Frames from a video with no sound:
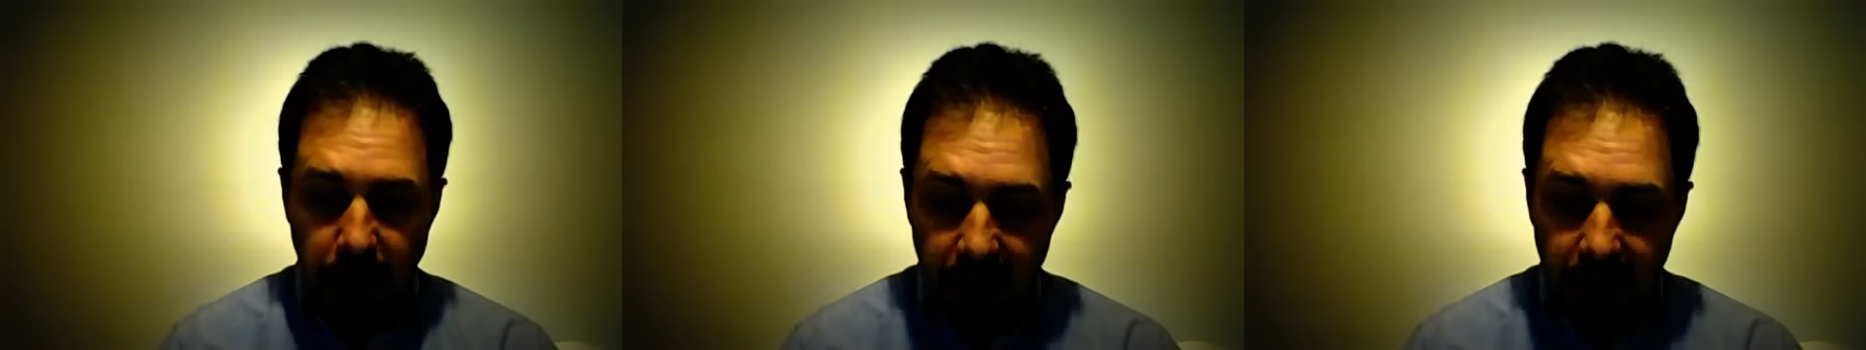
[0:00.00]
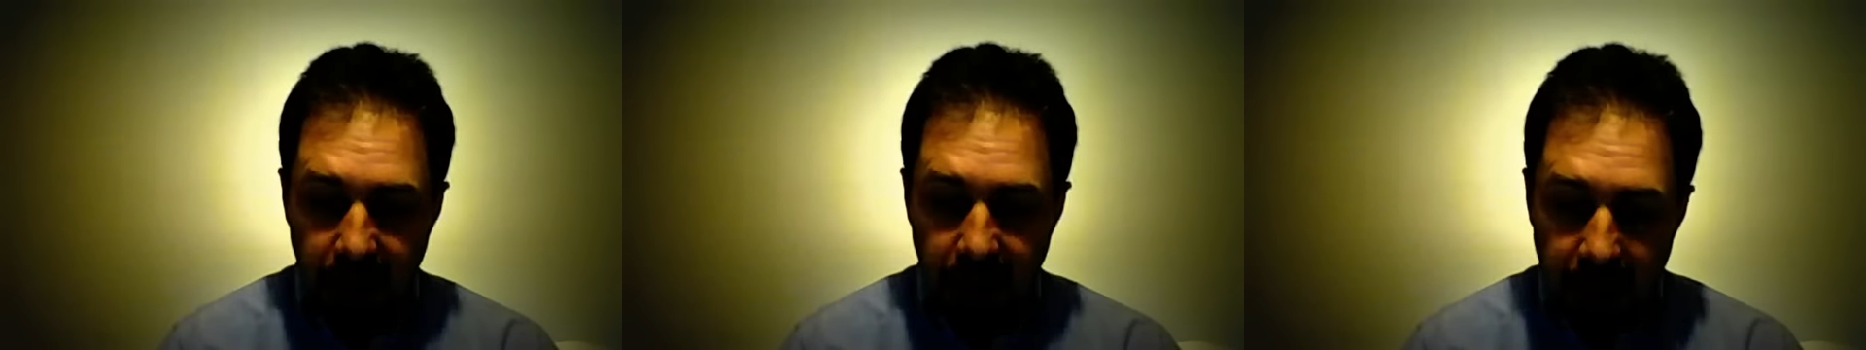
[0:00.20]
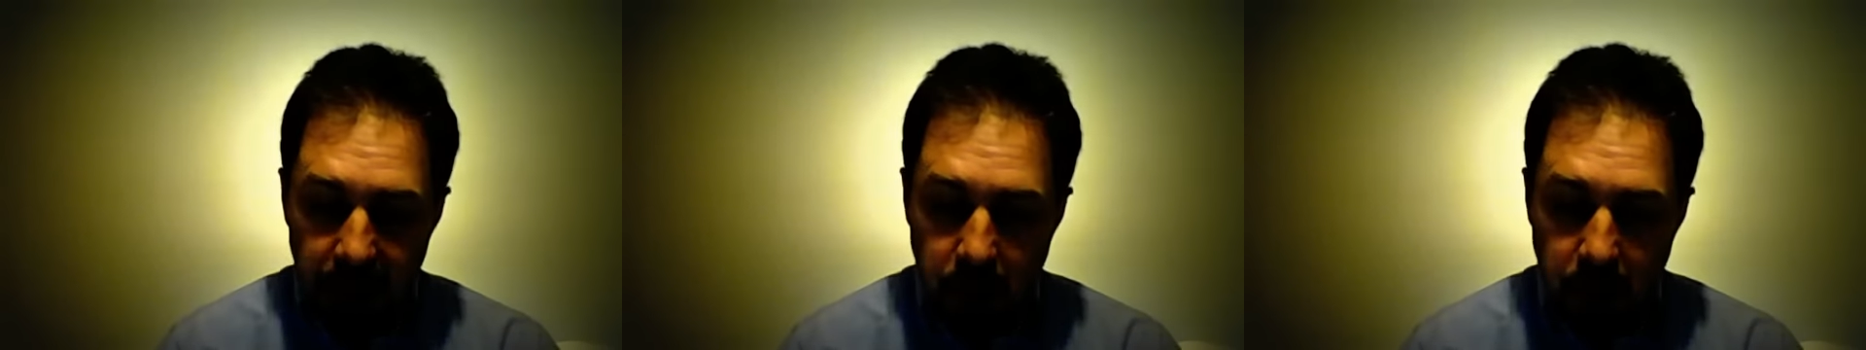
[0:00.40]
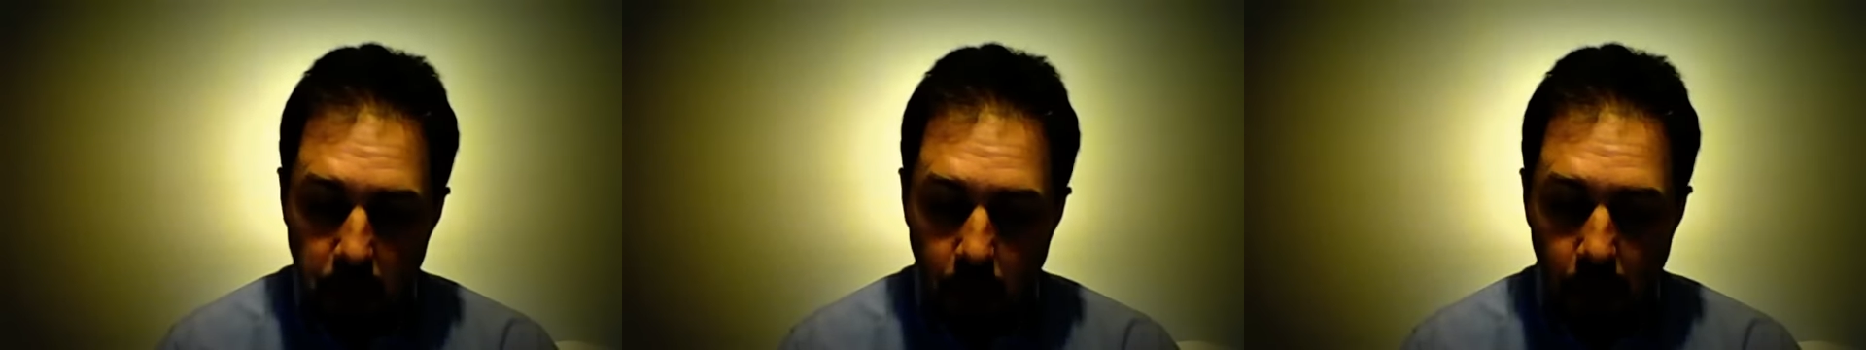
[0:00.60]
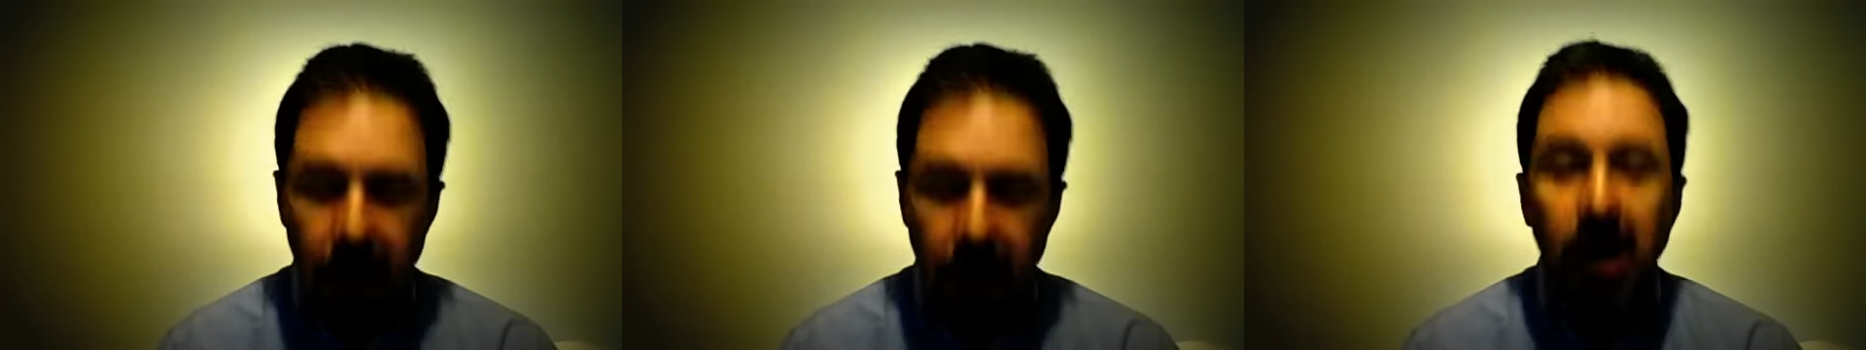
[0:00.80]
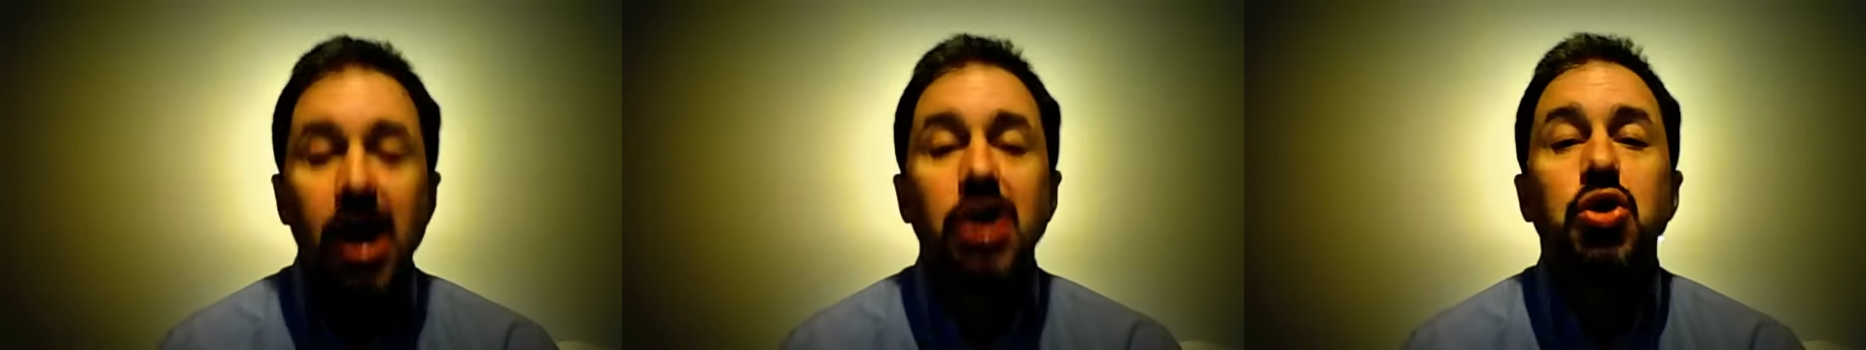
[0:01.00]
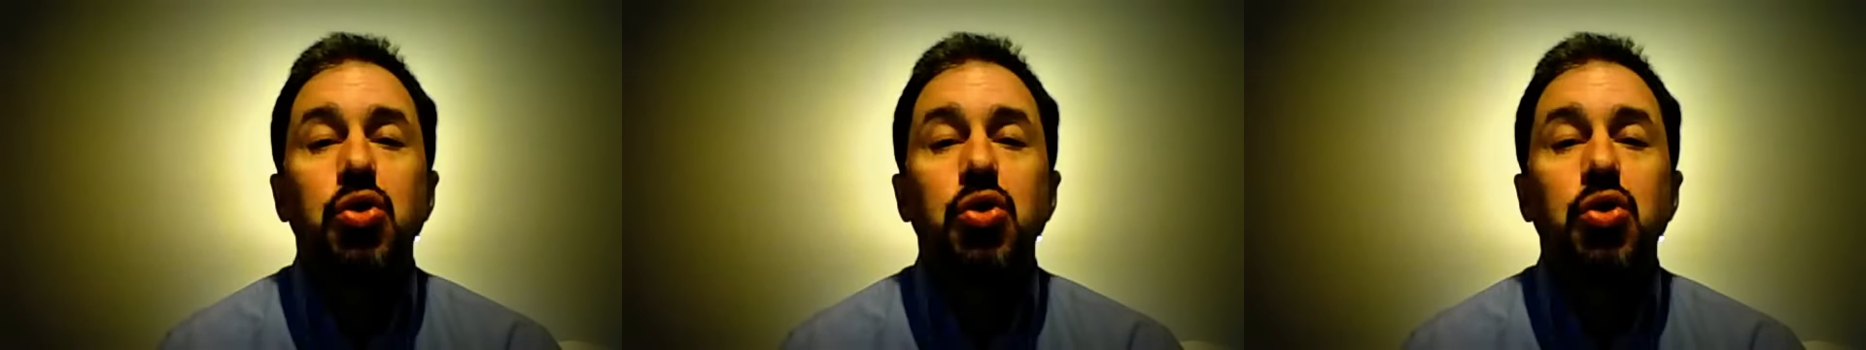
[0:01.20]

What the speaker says: making this one a